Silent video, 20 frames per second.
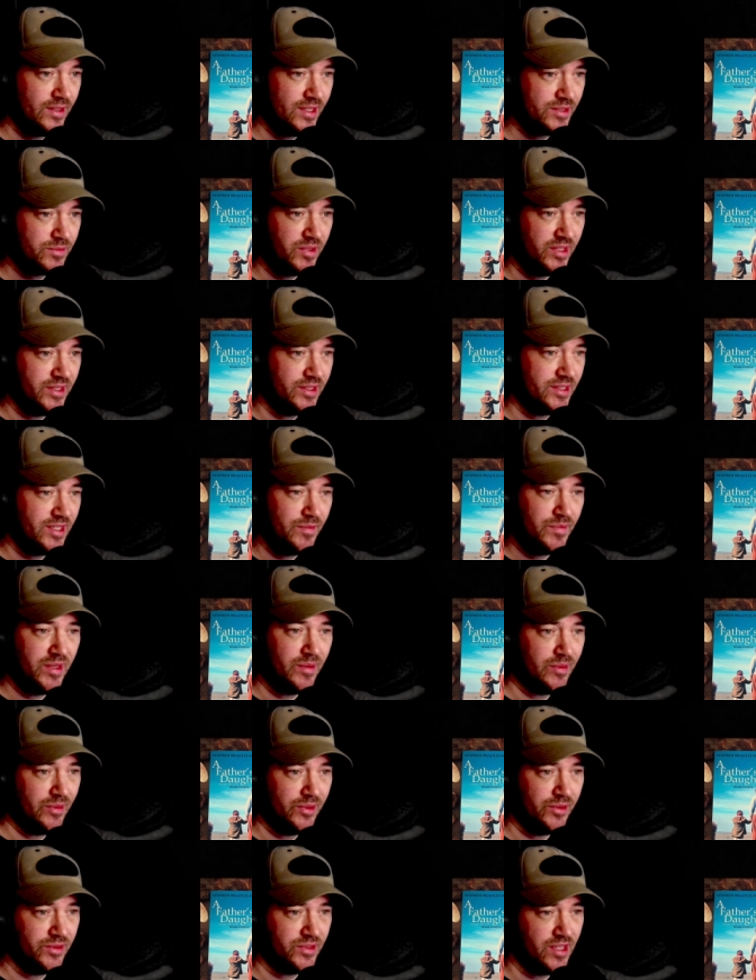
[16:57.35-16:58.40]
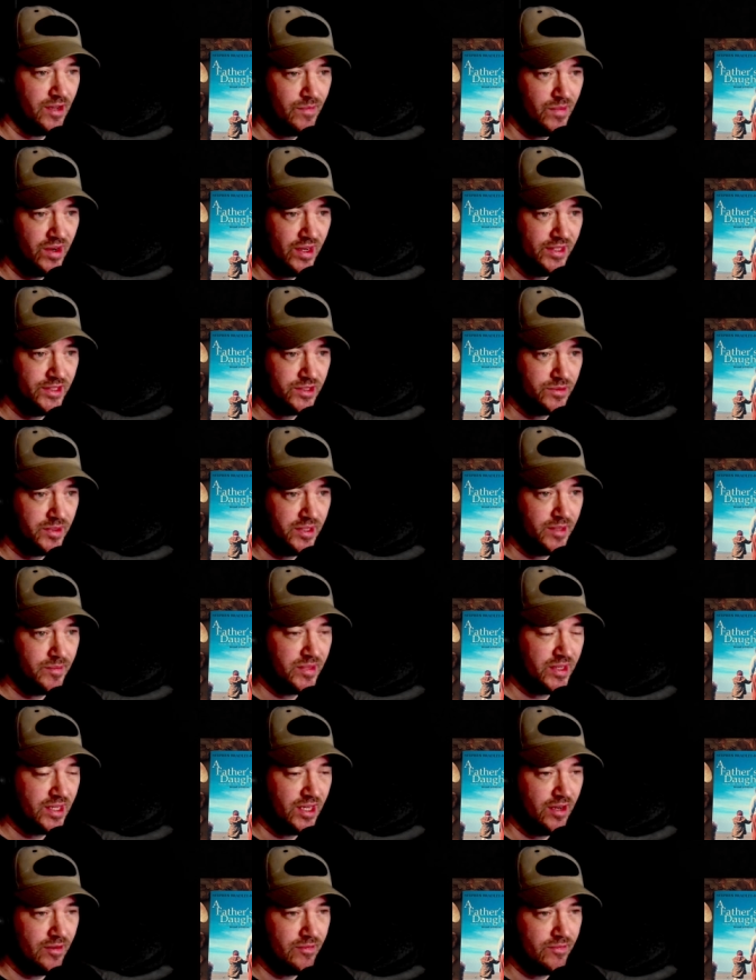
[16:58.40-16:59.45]
That's why you see people lose their minds when they
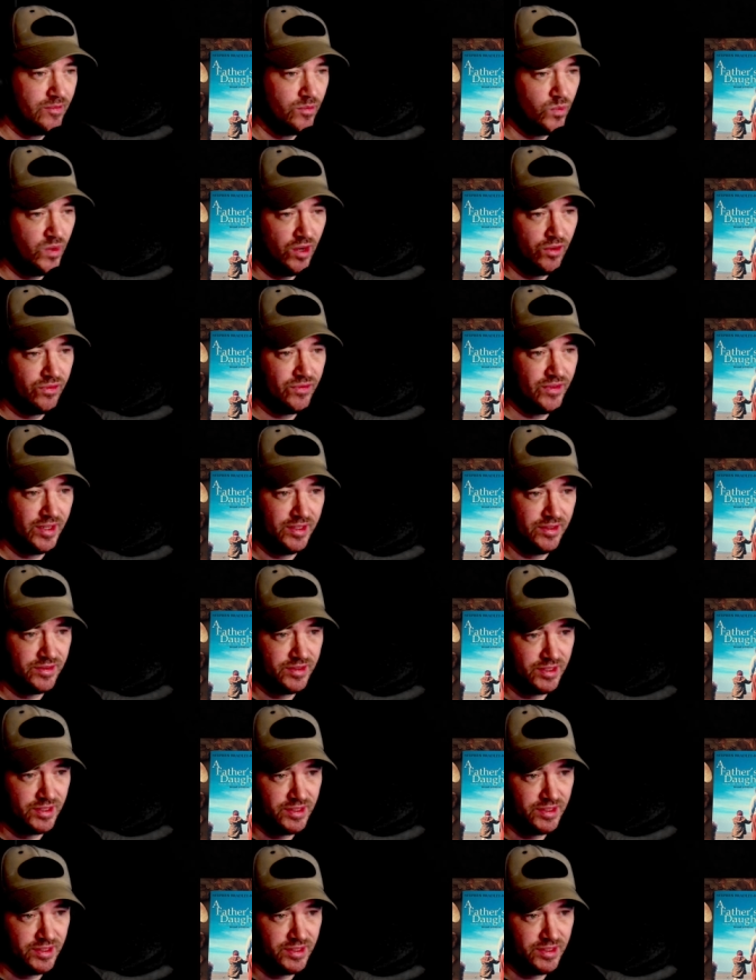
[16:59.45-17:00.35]
become wealthy and